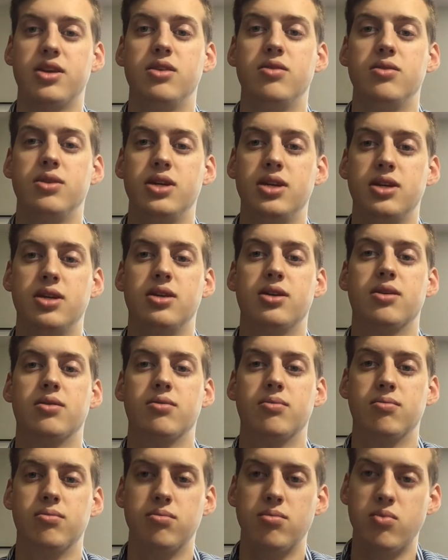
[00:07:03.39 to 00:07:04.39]
You need
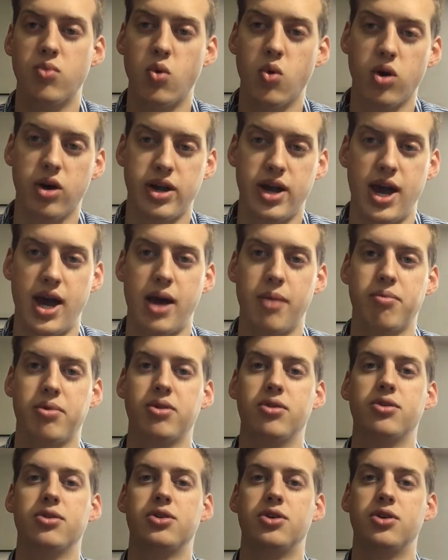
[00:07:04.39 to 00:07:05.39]
more
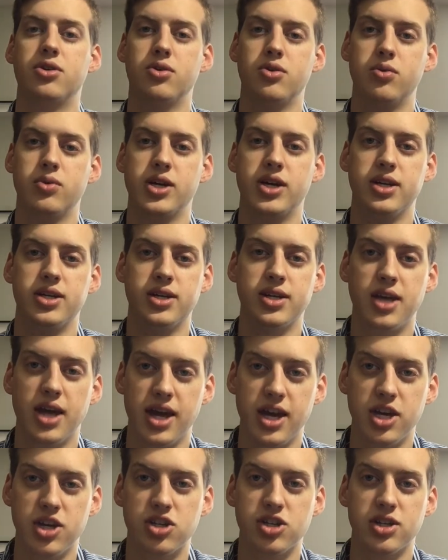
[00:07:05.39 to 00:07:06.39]
capital to
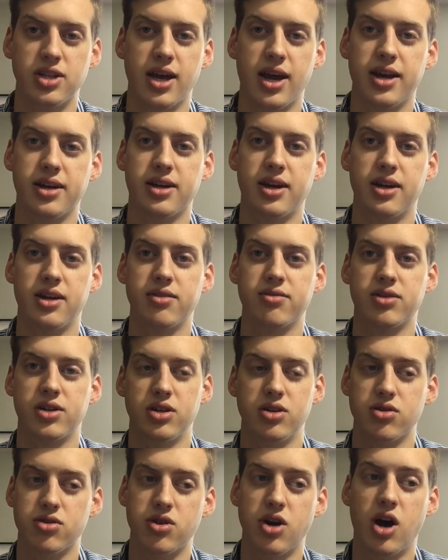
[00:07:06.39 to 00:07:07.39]
engage in that kind of thing.
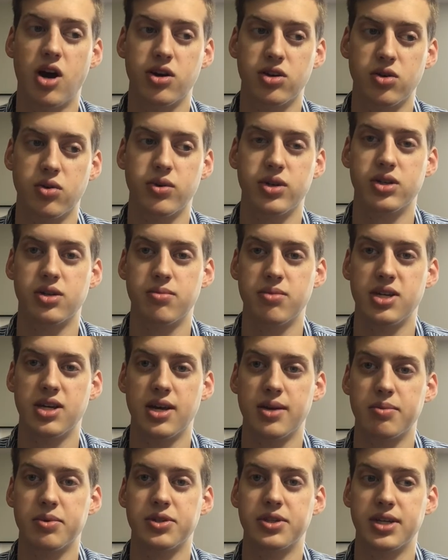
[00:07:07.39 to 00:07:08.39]
You're not going to be
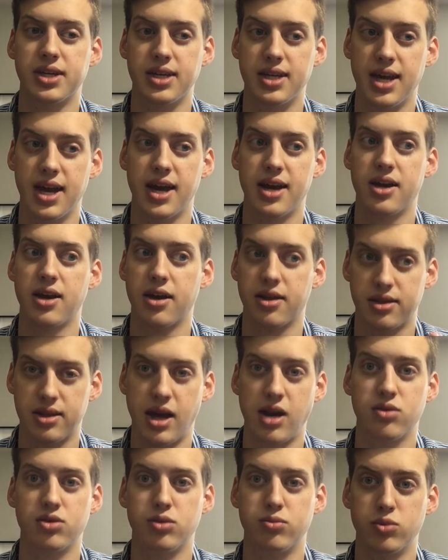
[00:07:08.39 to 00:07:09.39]
able to get
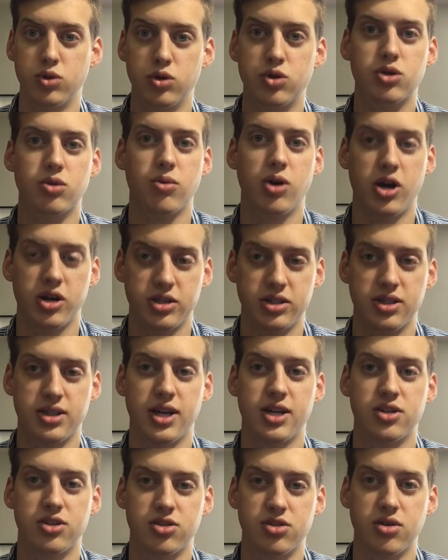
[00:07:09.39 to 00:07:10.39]
1,000 booster boxes
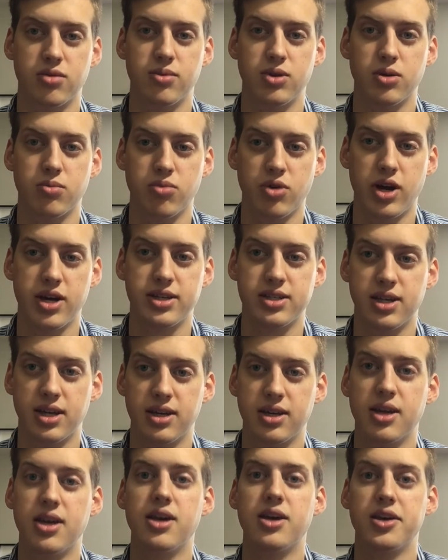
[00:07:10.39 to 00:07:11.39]
at distributor
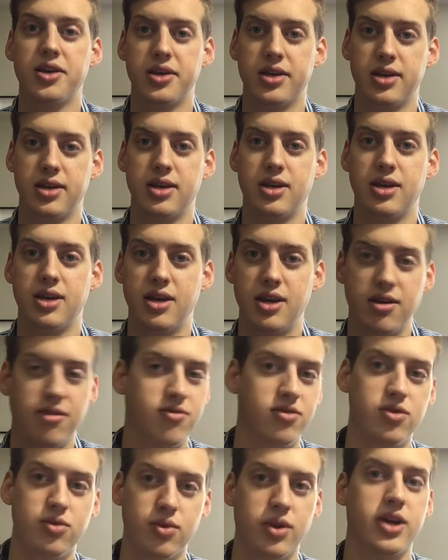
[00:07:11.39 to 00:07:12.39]
pricing
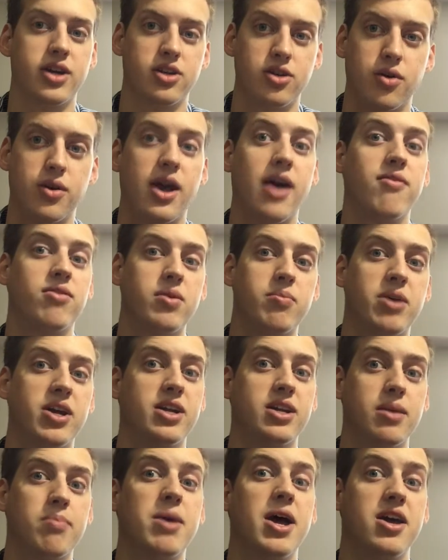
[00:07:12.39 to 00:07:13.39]
if you don't have the money
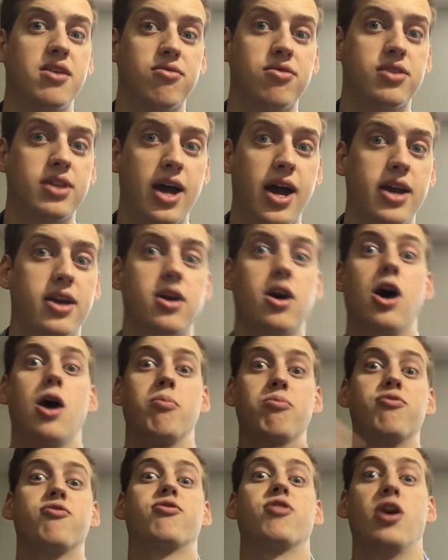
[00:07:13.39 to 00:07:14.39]
to pay for that
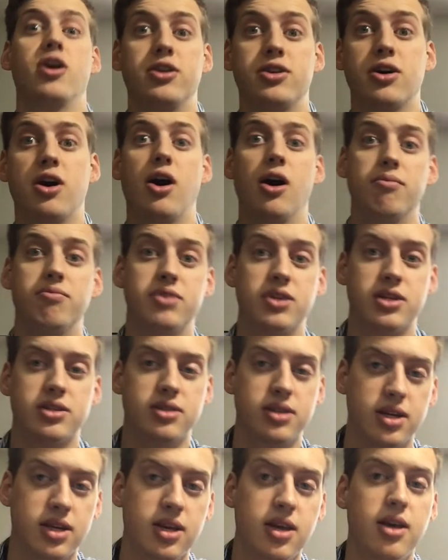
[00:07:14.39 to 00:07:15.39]
up front,
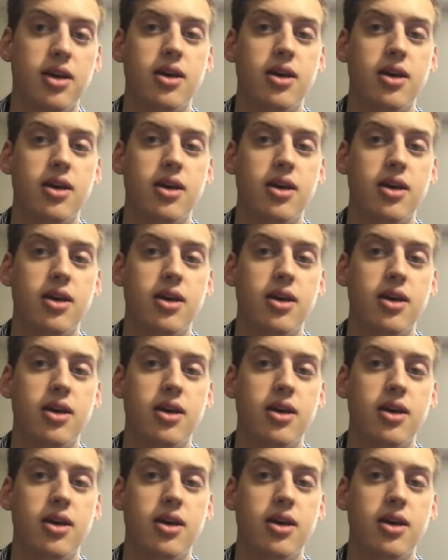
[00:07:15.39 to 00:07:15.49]
obviously.